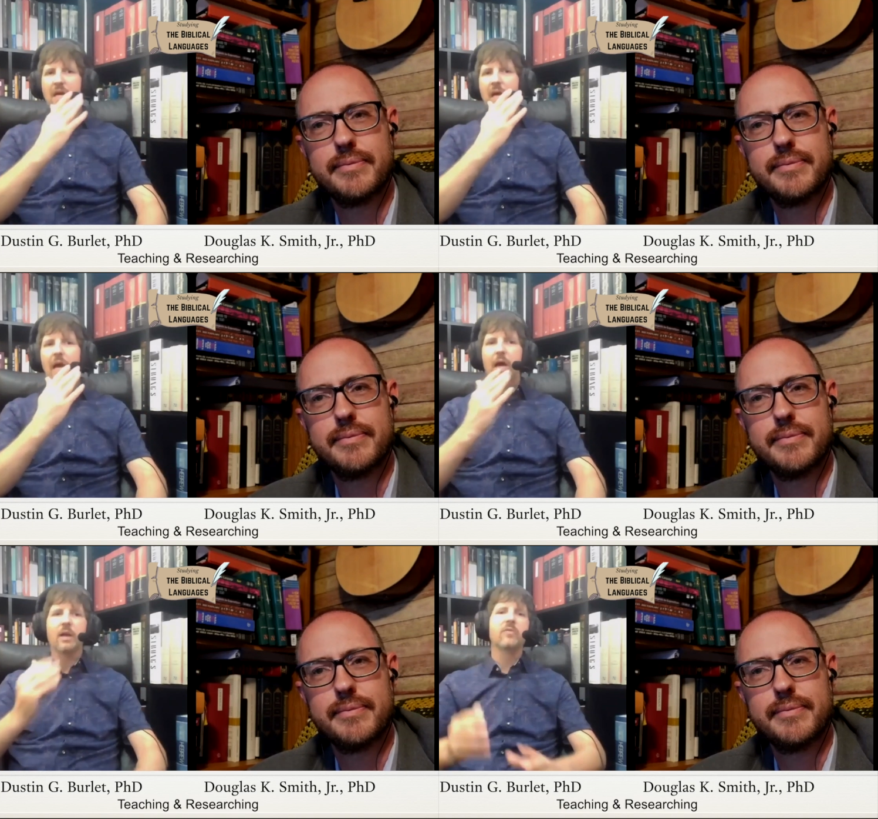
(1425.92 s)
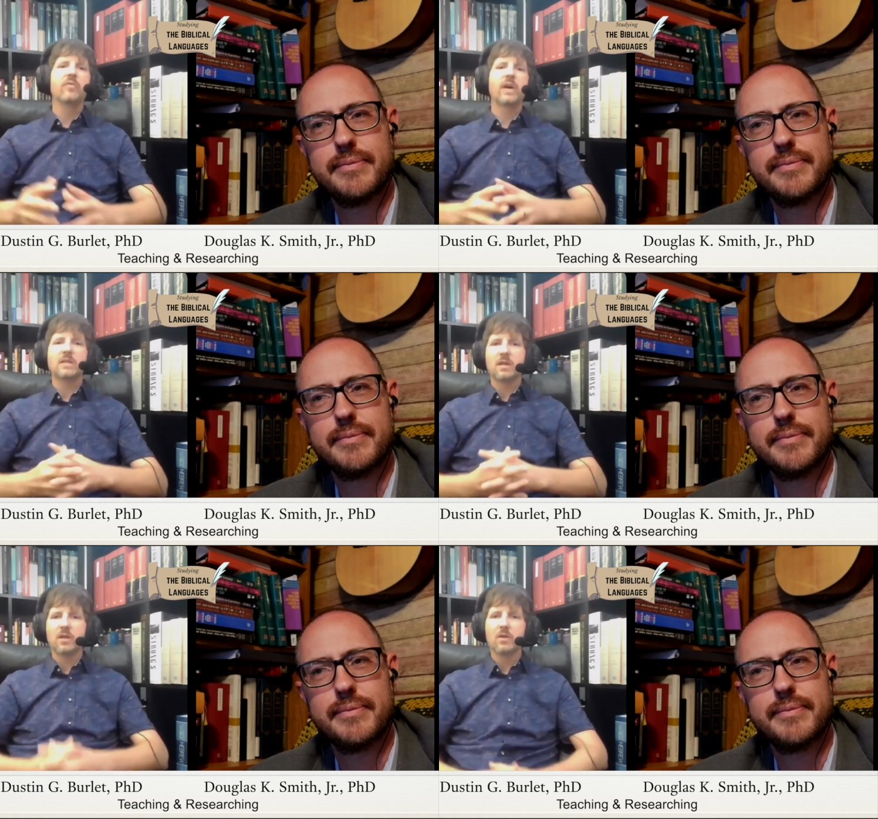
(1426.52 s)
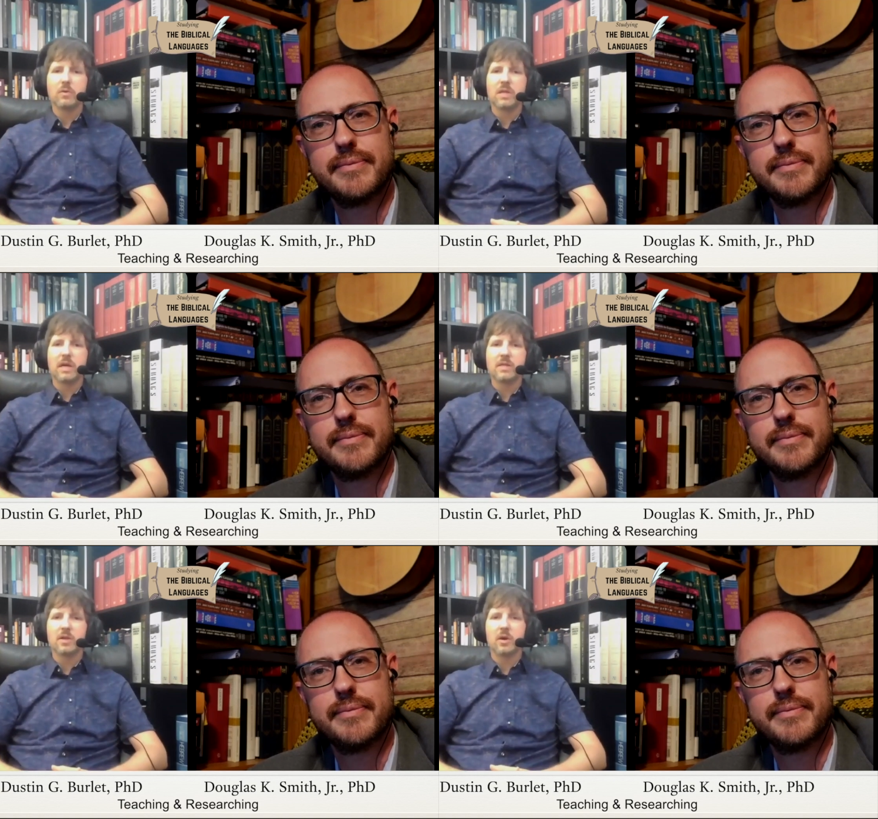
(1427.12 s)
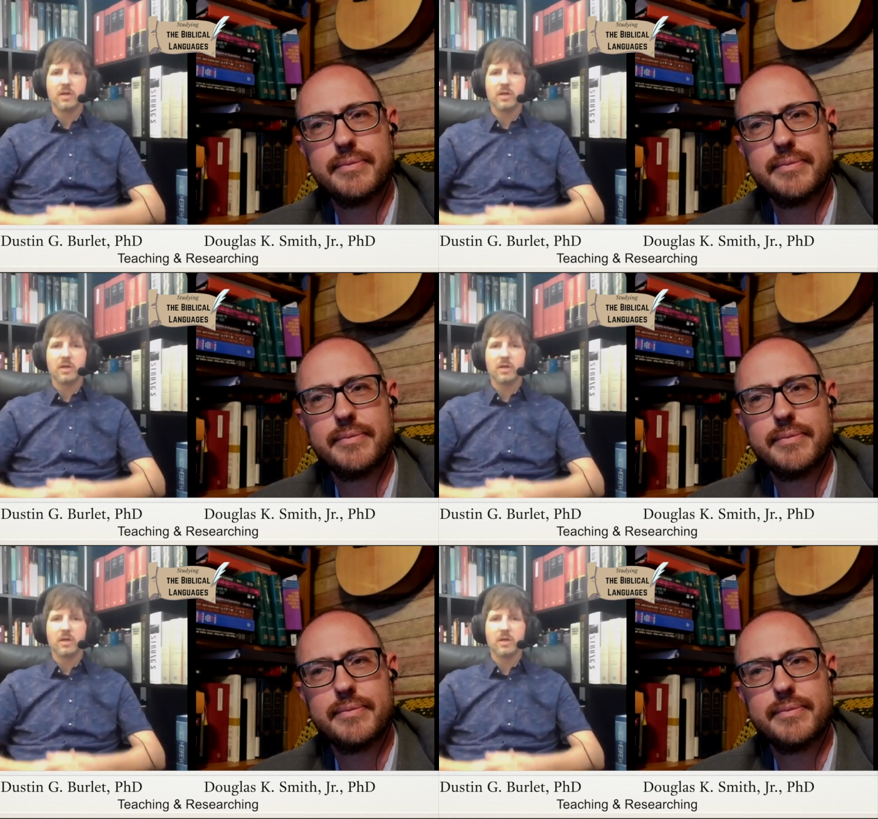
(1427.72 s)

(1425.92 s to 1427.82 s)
Speaker 1: and I invested in those lexicons.